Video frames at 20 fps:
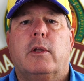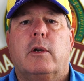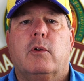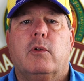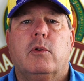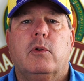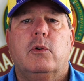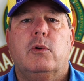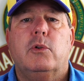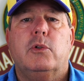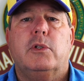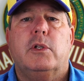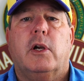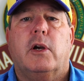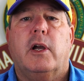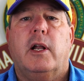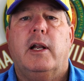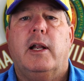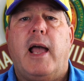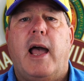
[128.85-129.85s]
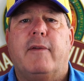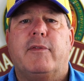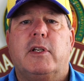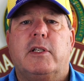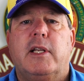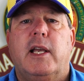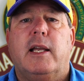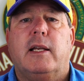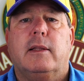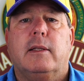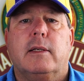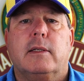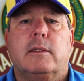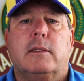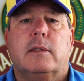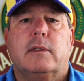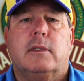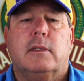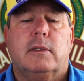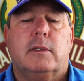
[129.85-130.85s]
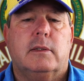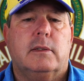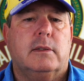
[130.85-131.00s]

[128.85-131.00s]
the cruise they're going to have to take this.